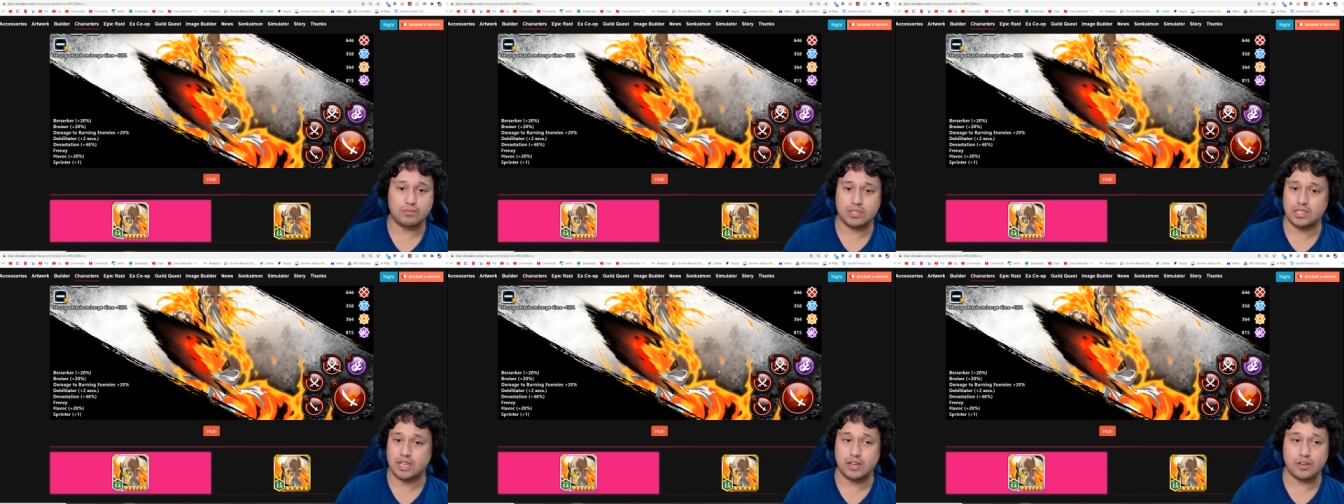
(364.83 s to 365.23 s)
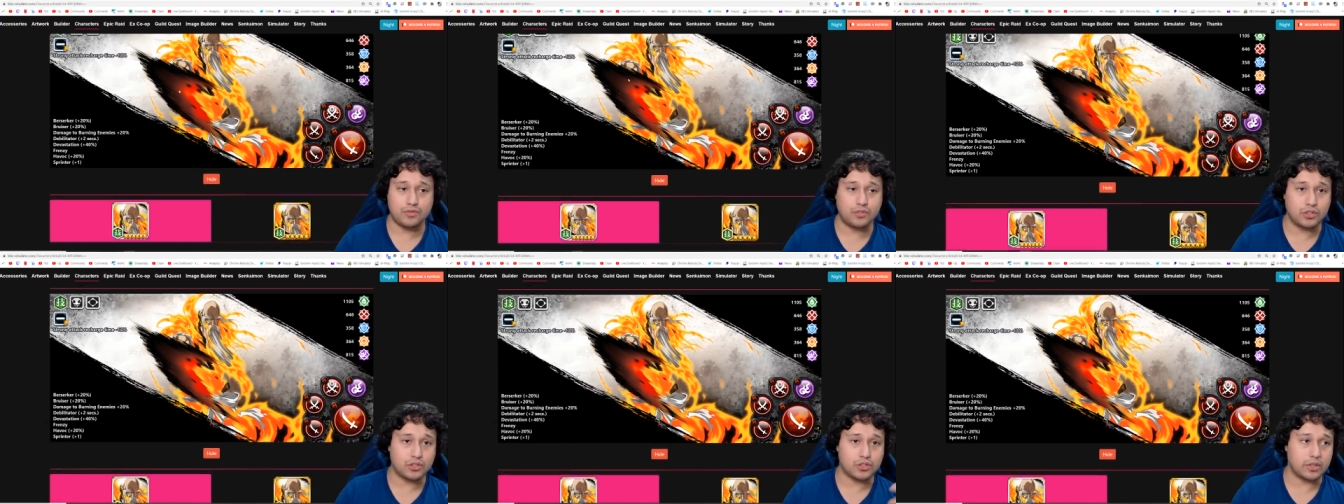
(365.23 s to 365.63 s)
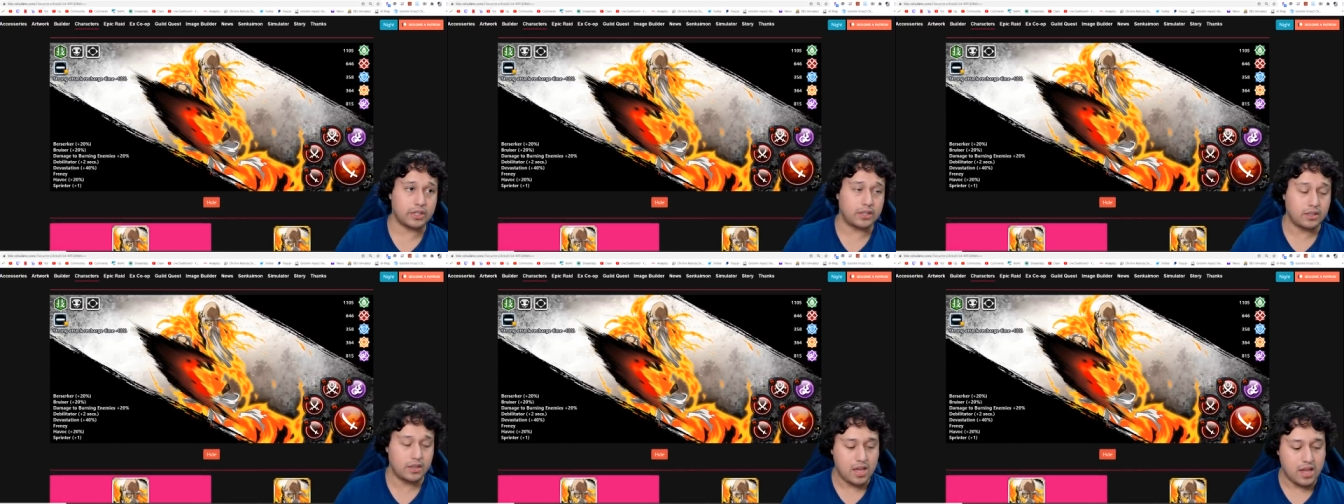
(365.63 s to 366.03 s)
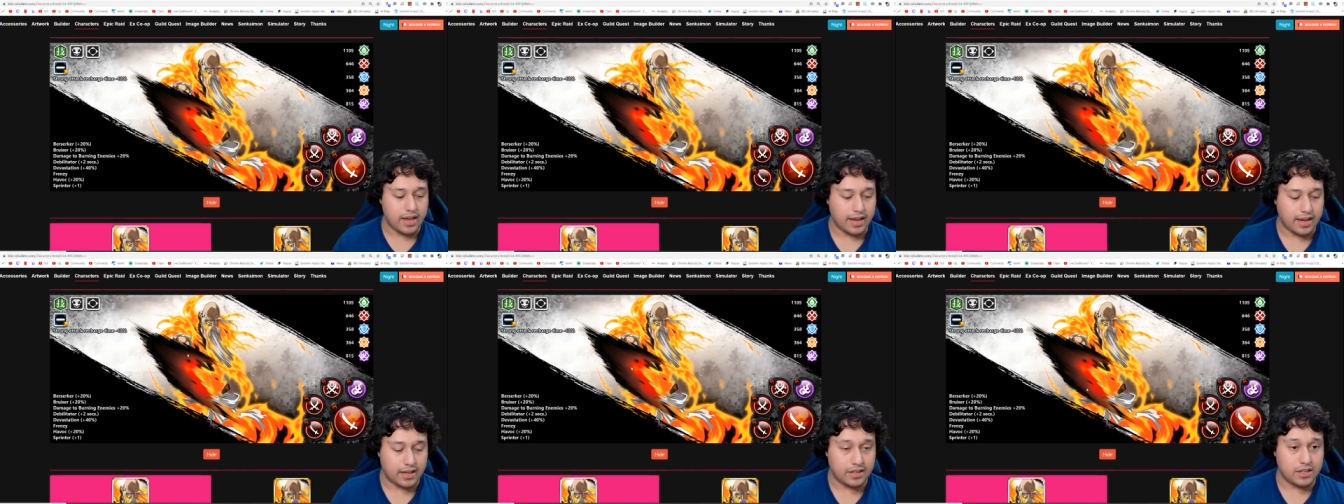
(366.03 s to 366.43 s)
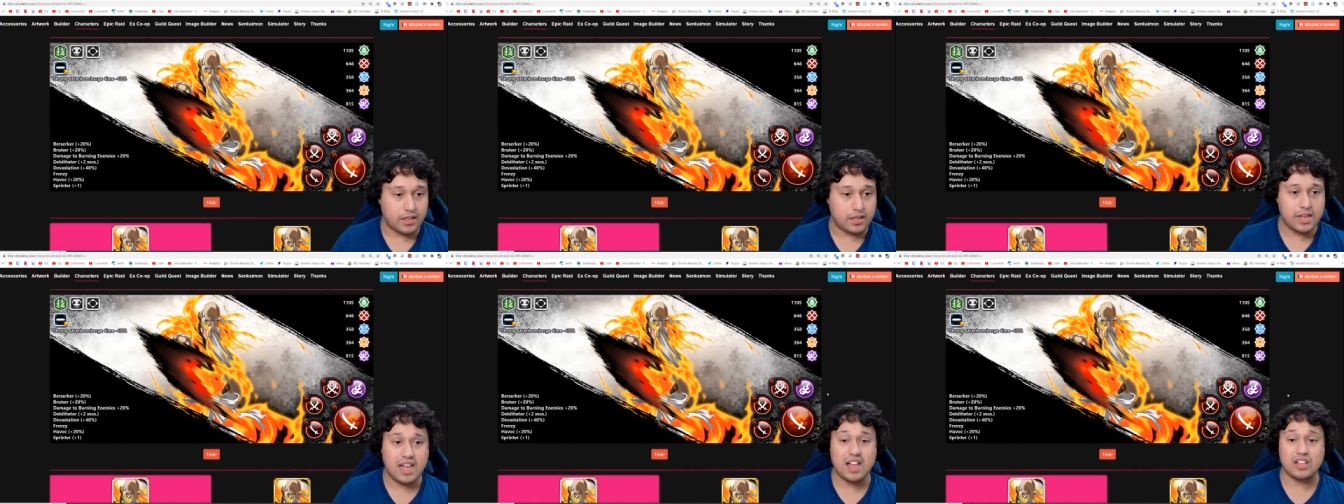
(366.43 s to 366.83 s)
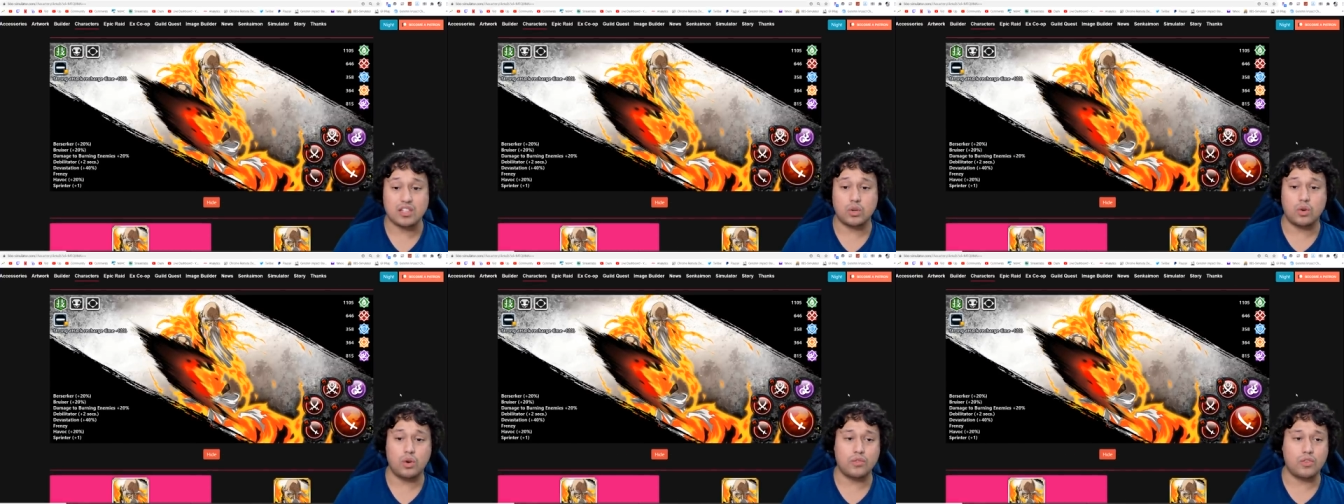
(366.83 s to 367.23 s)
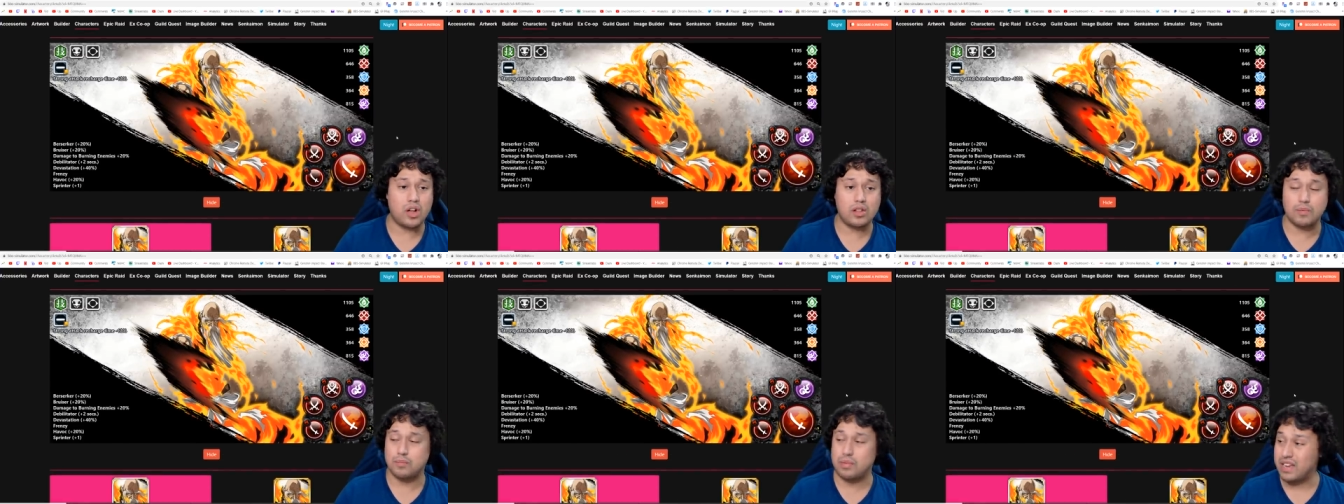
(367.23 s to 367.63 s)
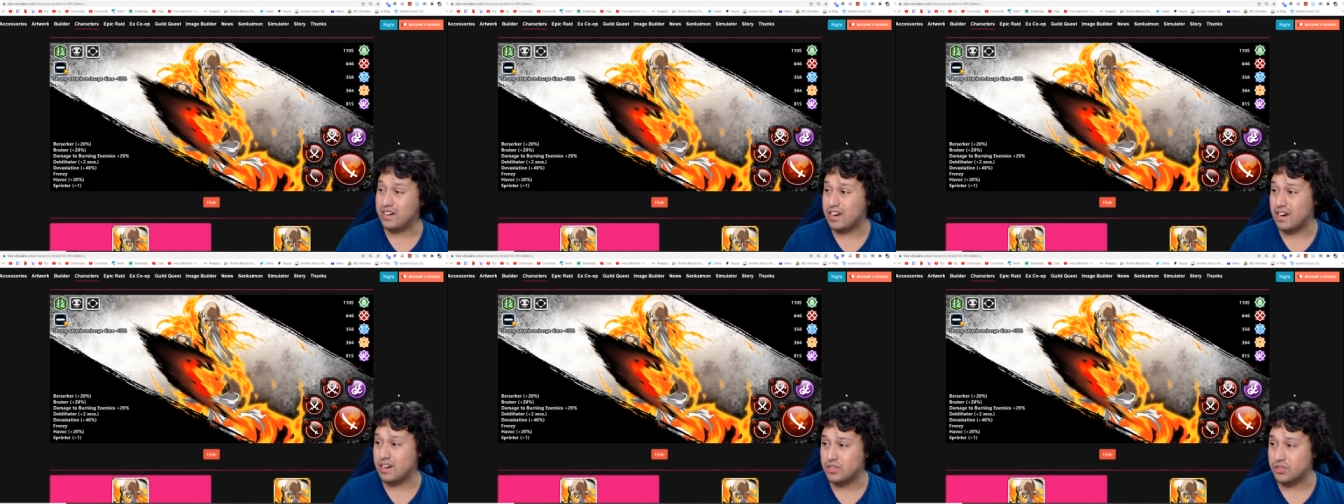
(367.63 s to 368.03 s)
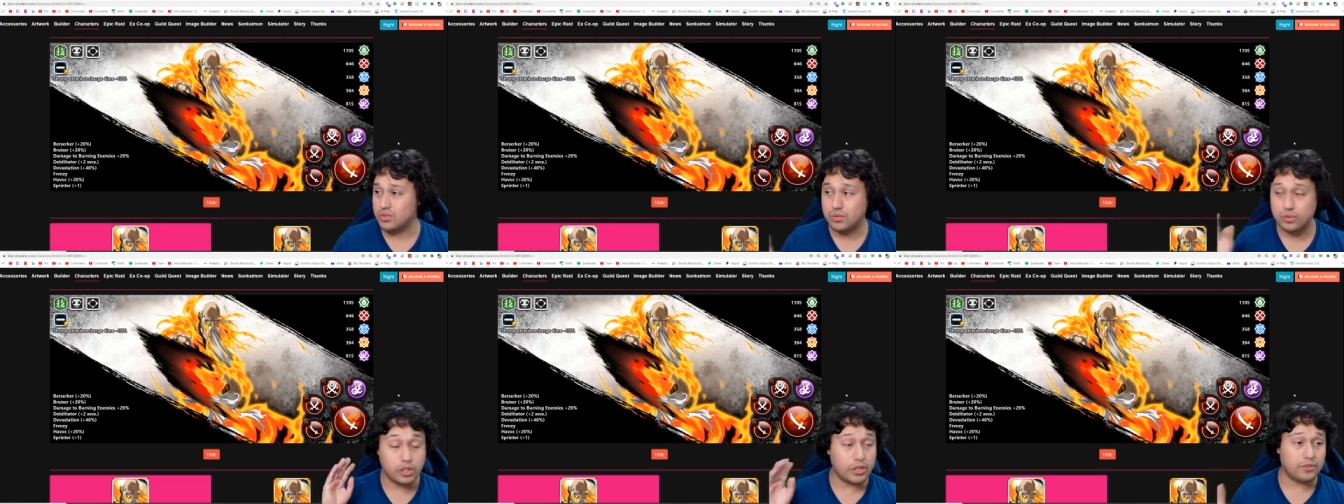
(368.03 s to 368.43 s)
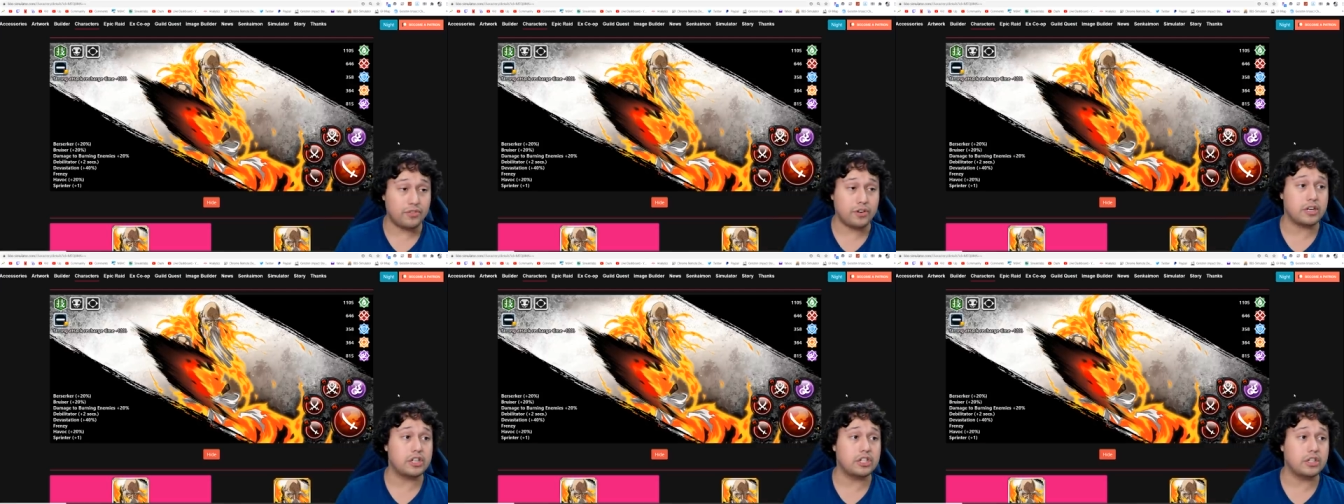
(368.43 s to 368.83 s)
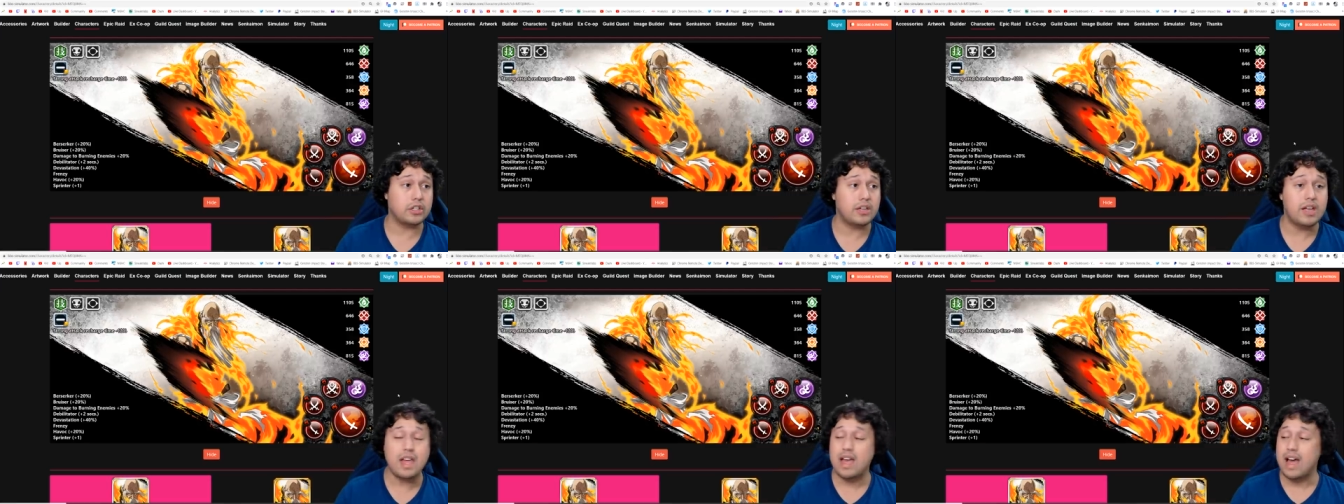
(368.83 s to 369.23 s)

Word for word: standard full screen. And uh, yeah, so overall, banner characters looking very good.